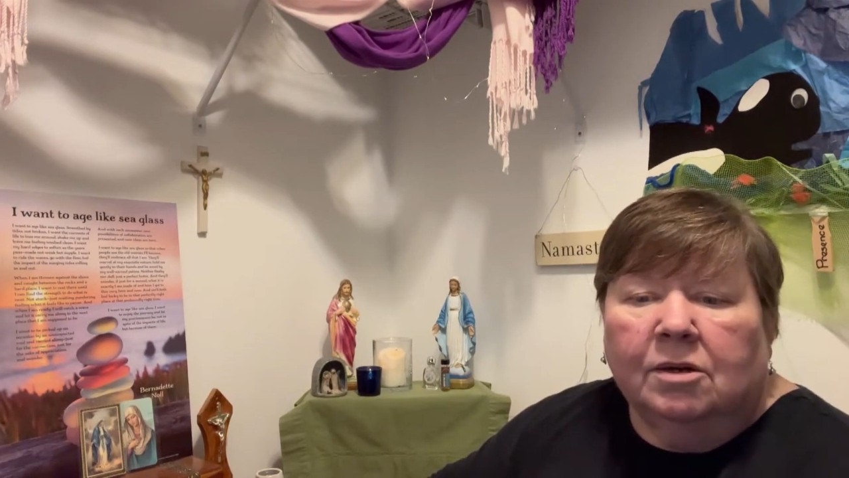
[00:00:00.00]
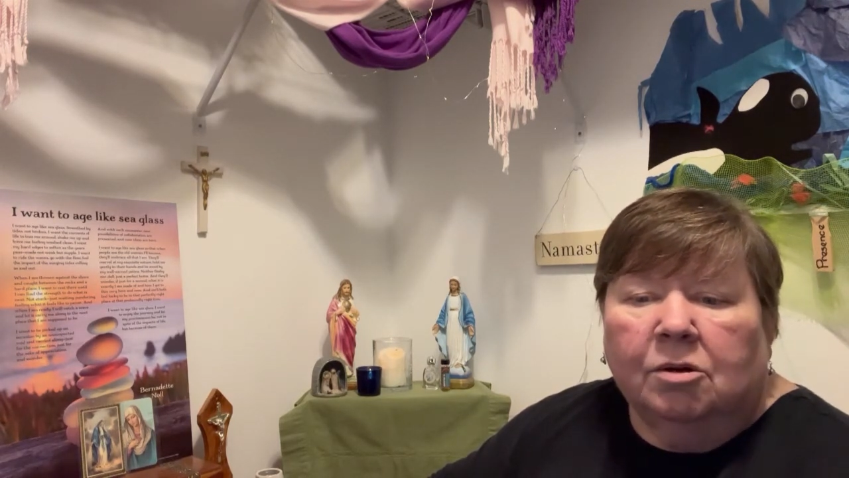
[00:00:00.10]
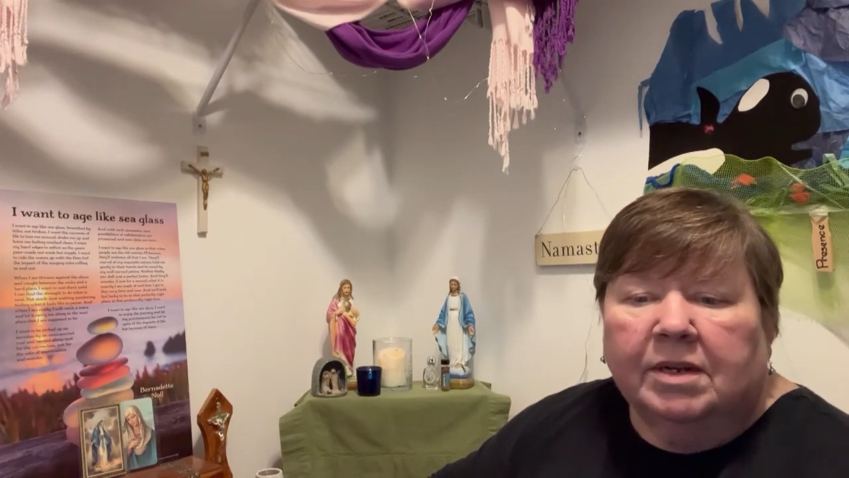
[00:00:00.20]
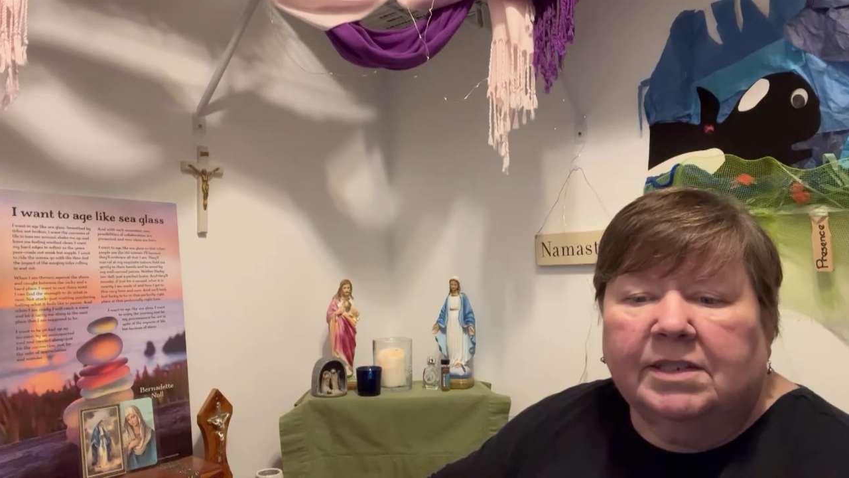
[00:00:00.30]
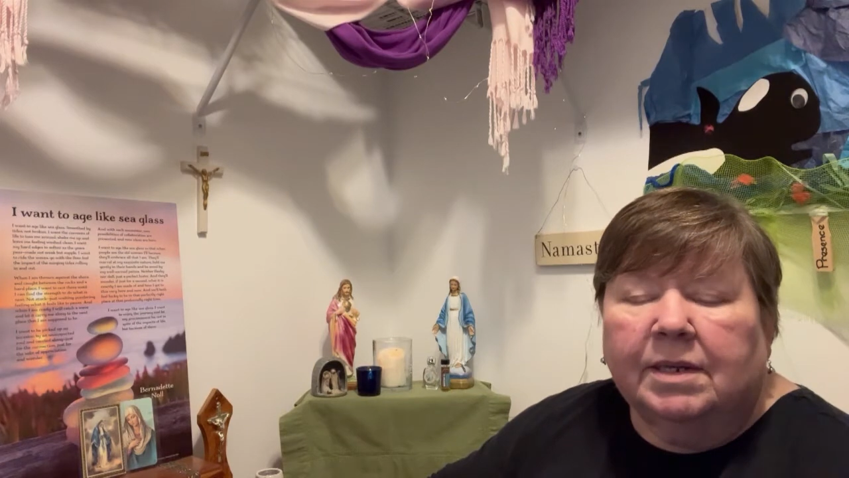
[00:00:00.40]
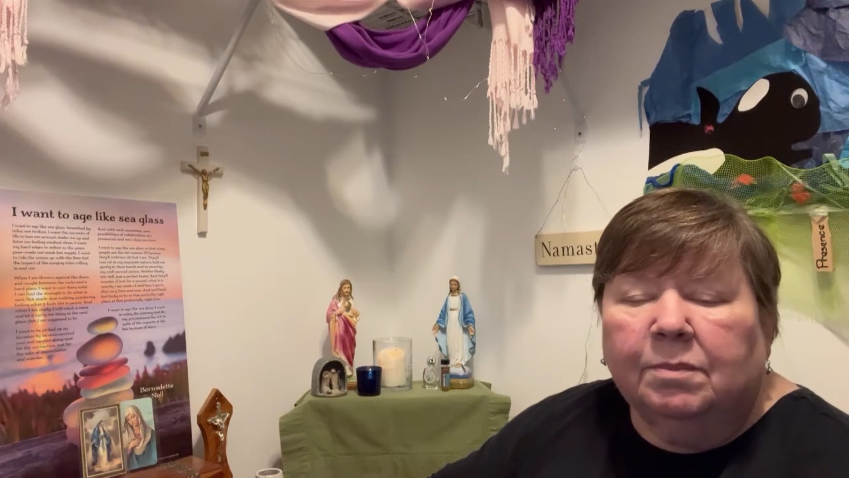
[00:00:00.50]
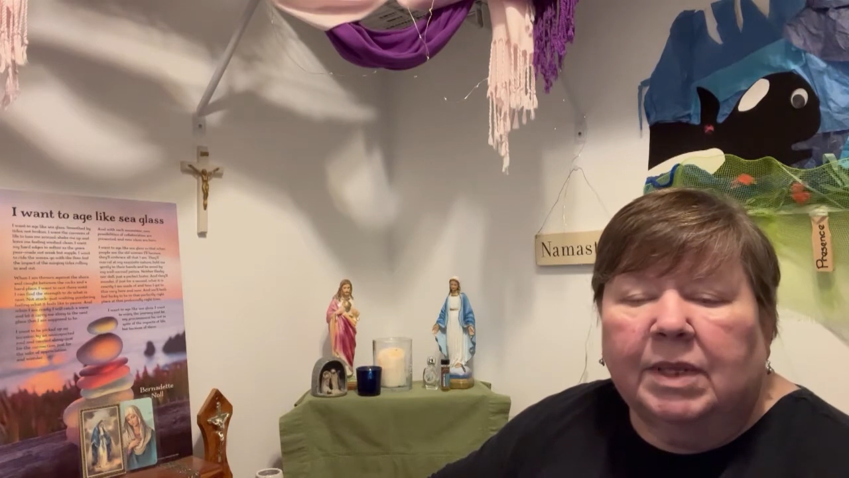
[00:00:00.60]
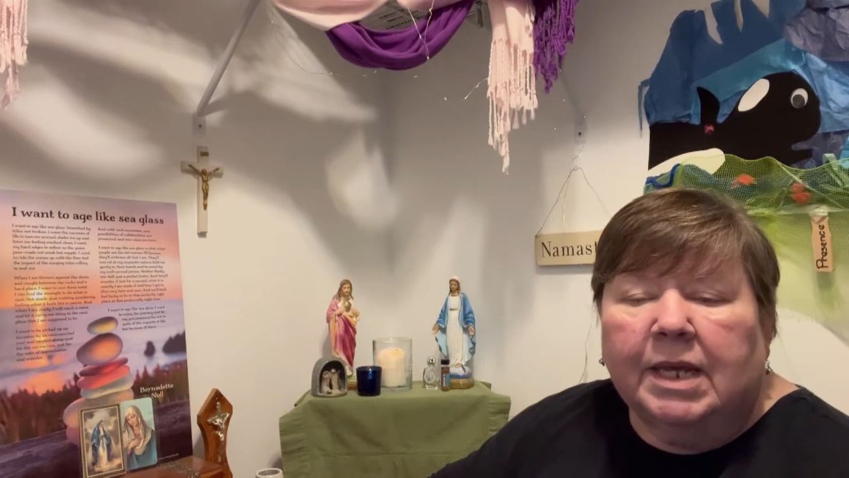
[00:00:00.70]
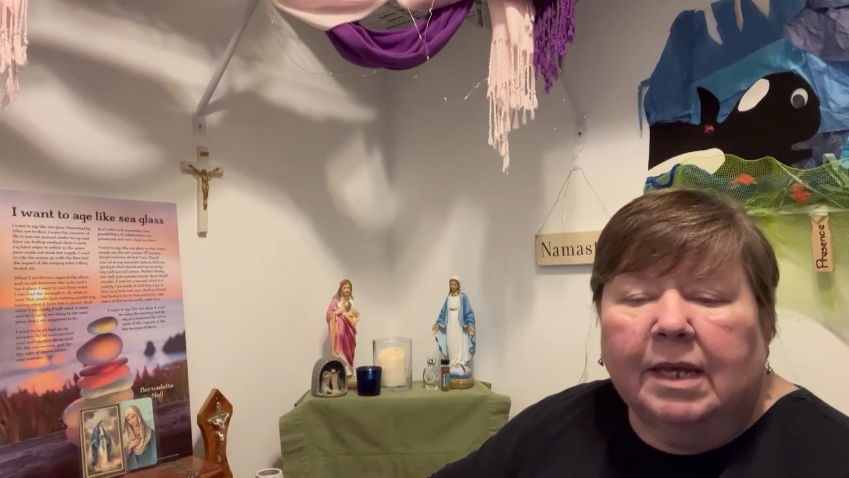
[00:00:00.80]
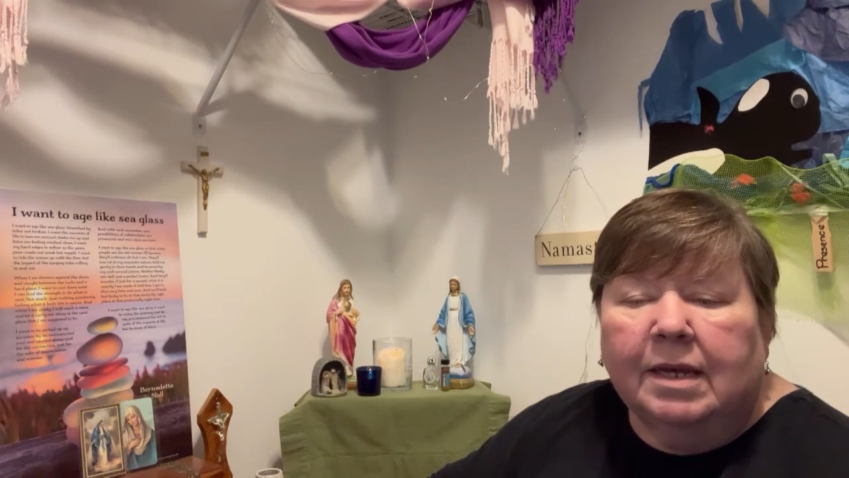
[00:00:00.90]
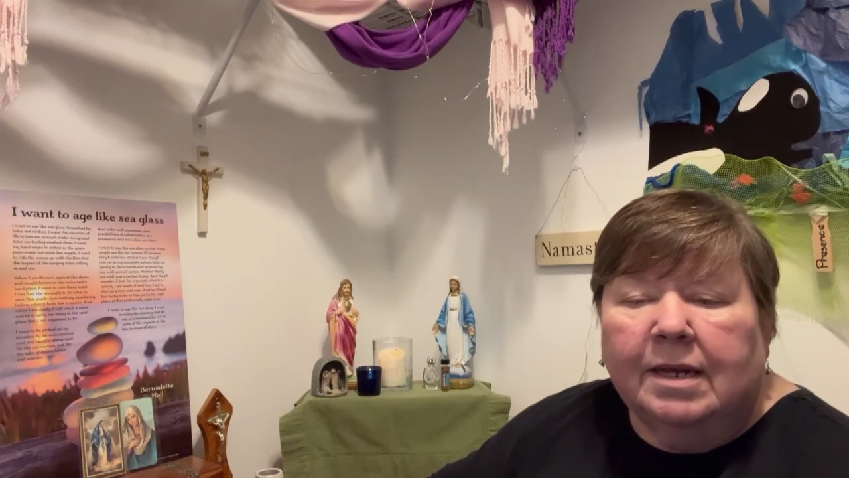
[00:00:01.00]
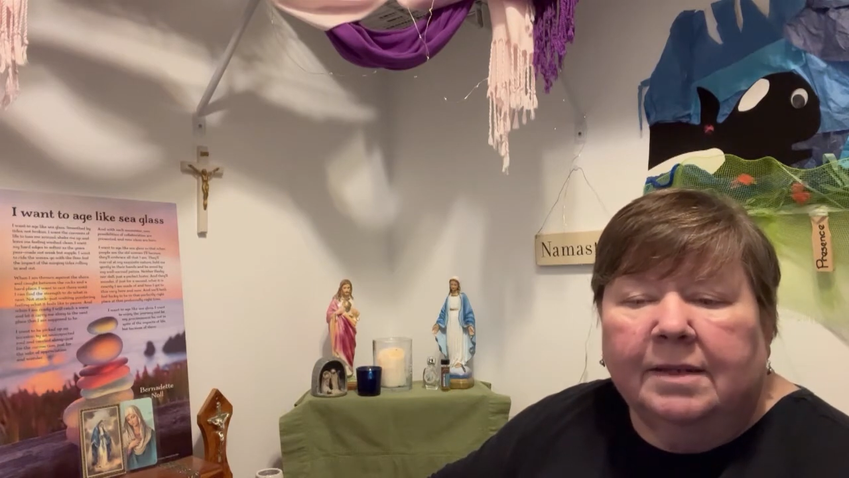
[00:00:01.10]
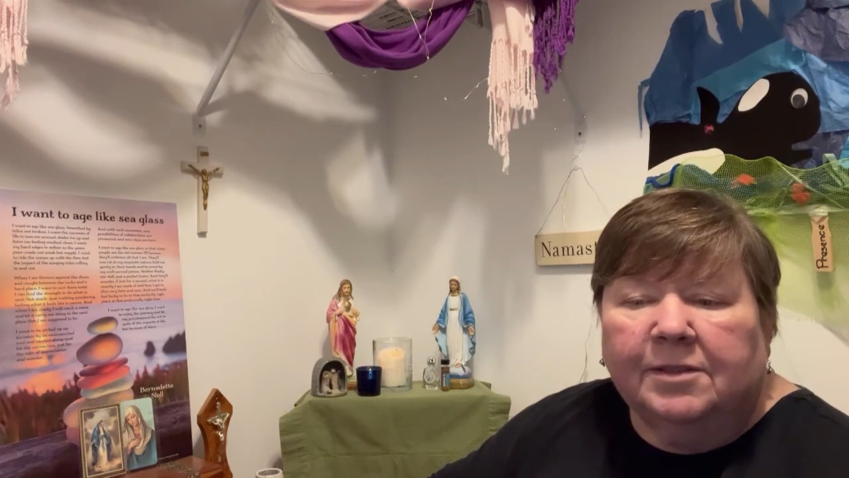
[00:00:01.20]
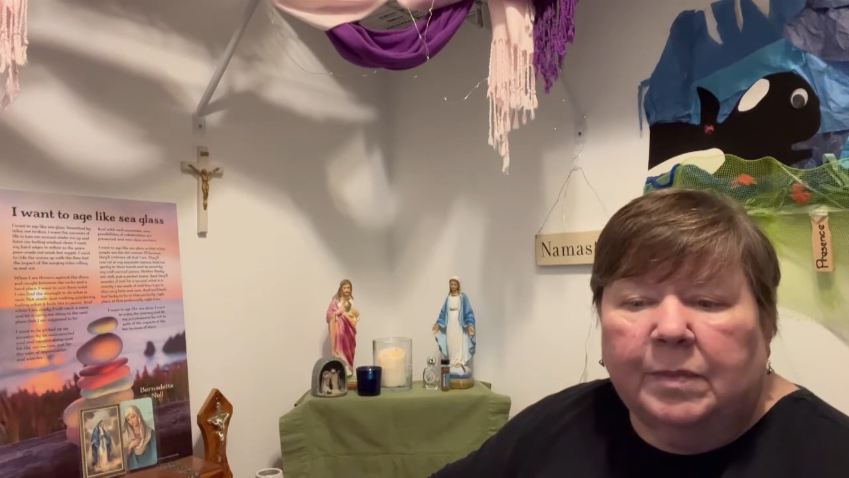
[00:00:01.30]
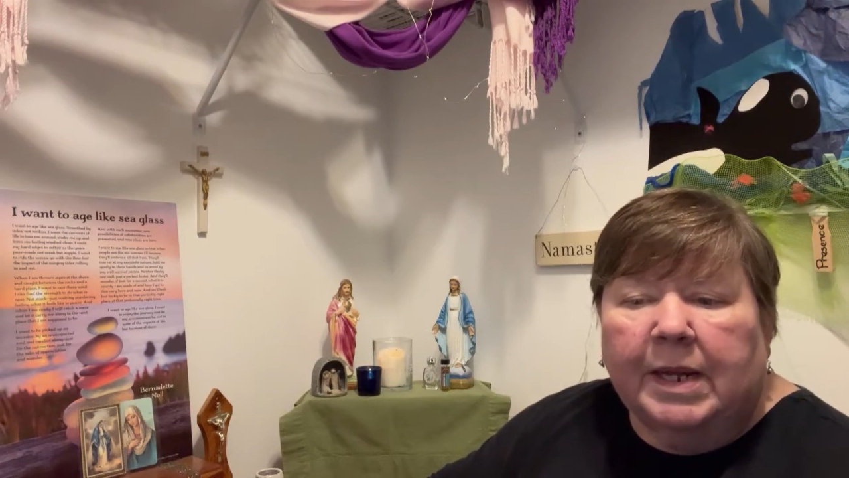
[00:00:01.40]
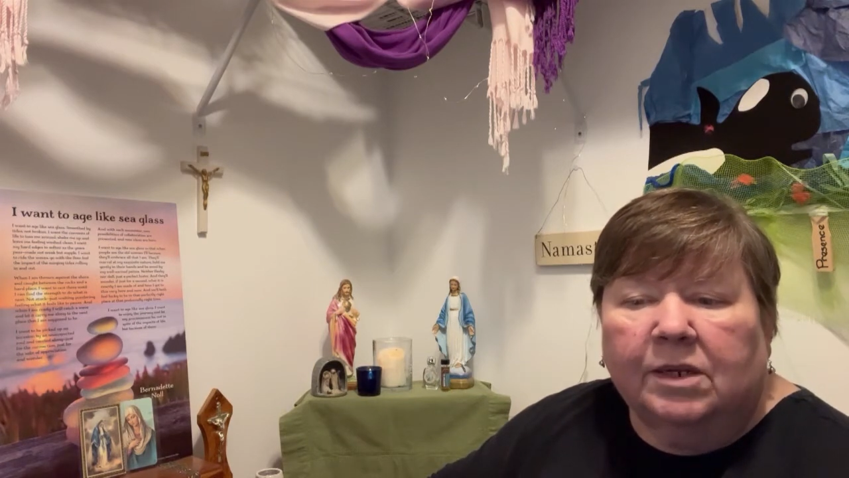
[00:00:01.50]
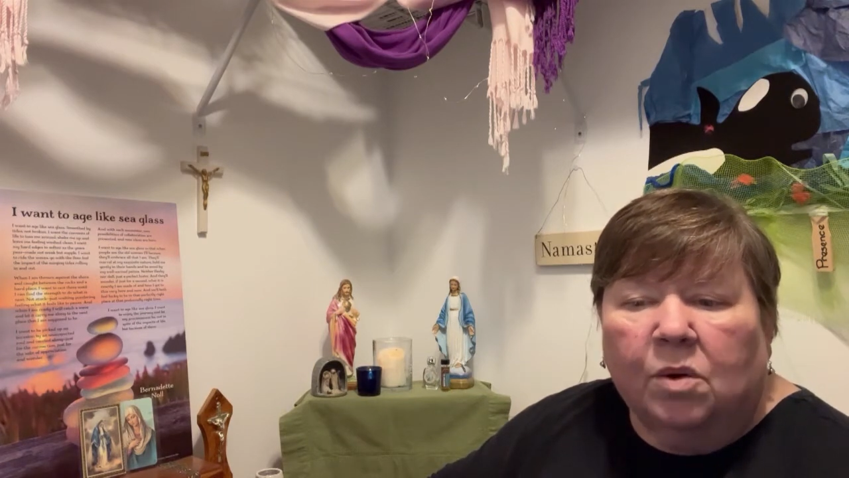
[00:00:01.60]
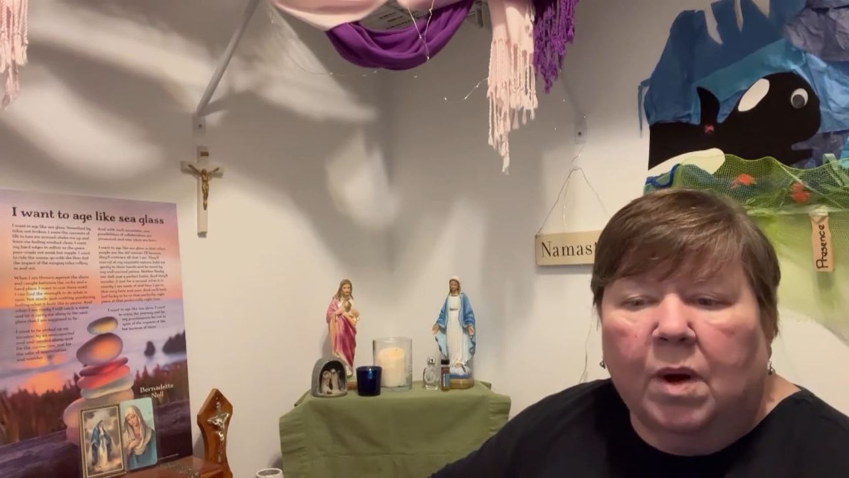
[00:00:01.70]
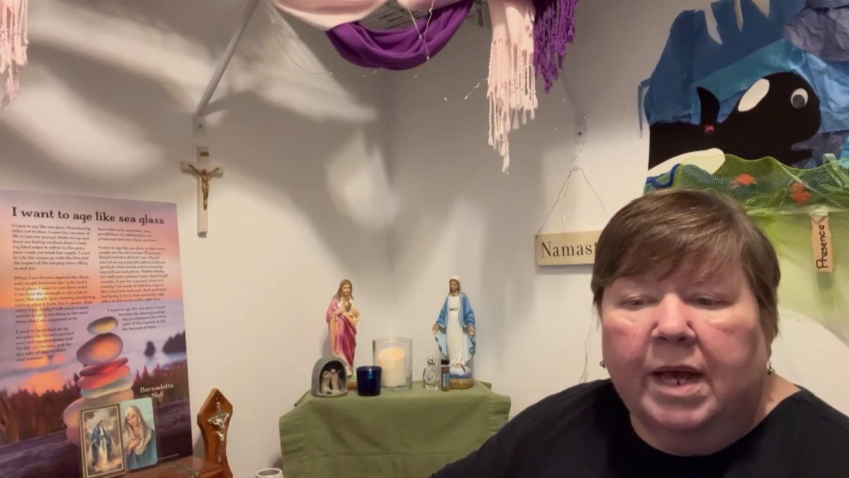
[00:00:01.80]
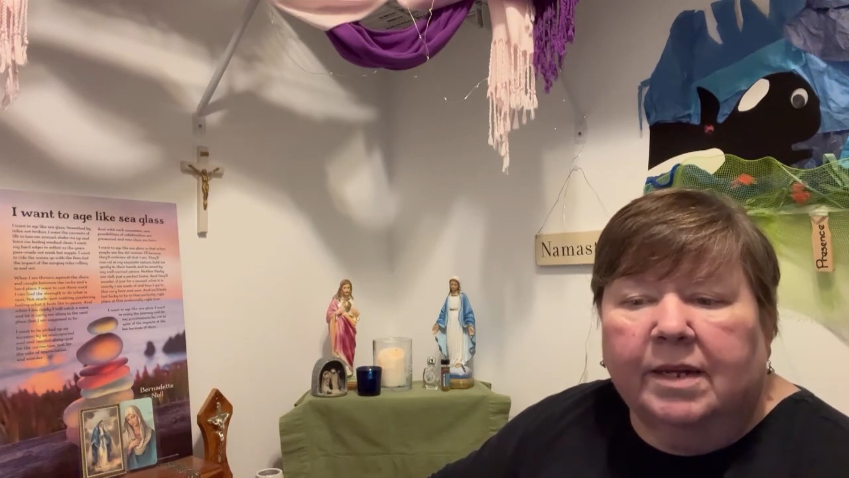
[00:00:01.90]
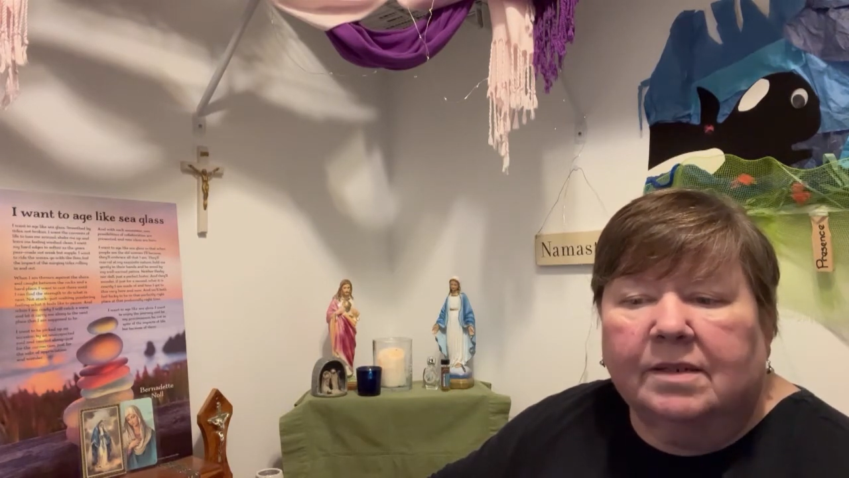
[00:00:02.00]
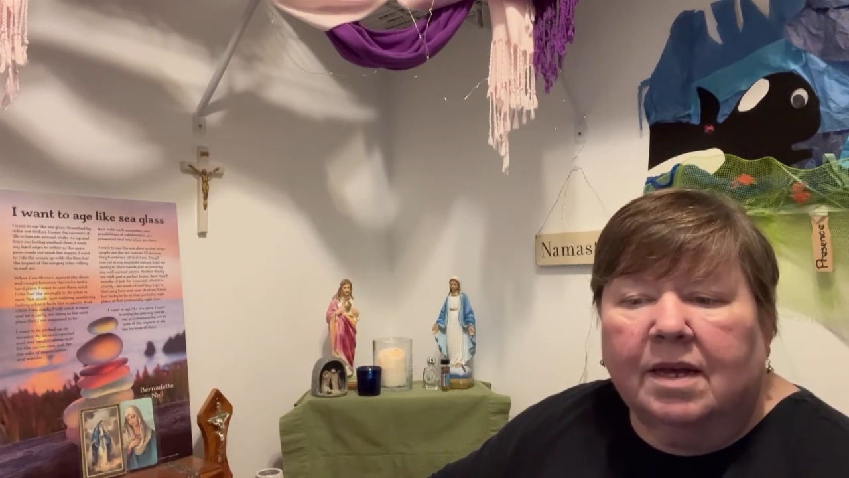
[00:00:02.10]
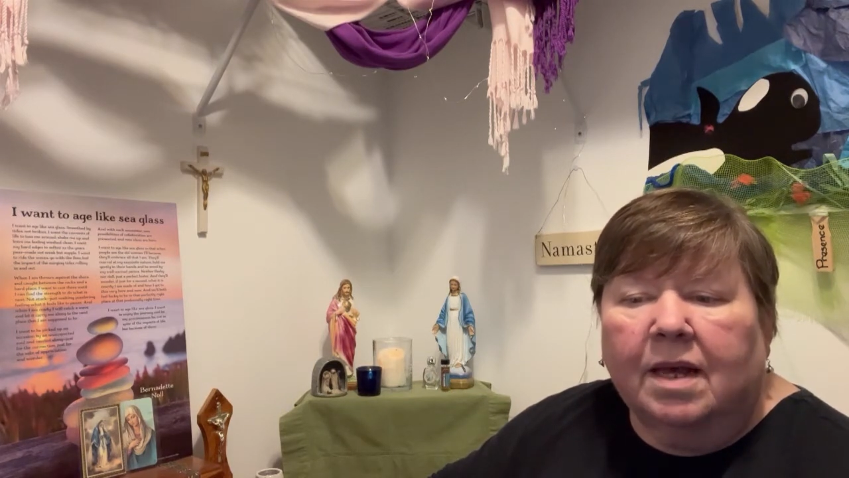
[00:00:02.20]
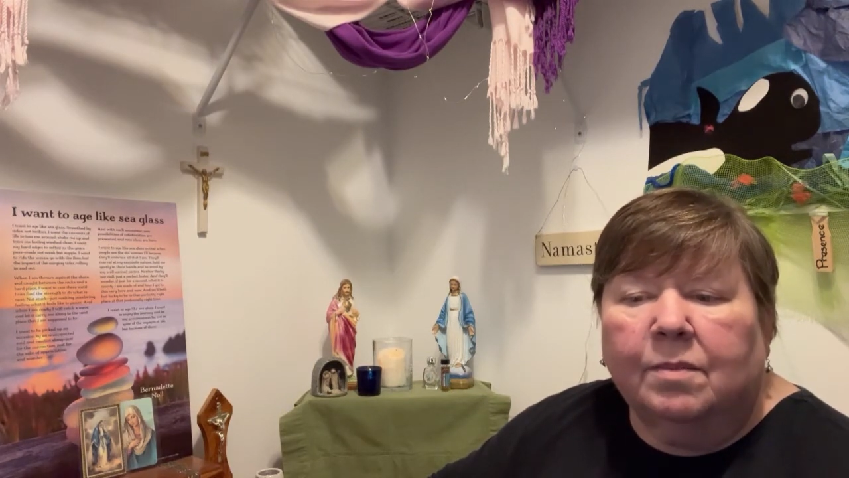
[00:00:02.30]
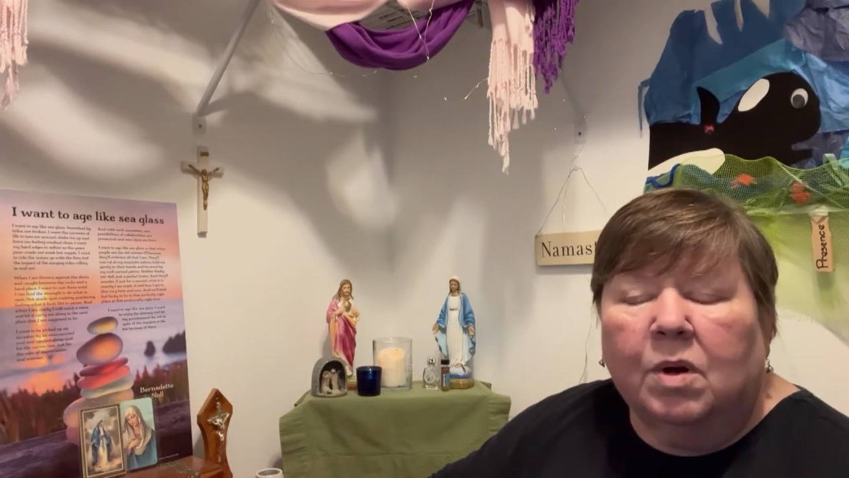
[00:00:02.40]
or simply spend quiet time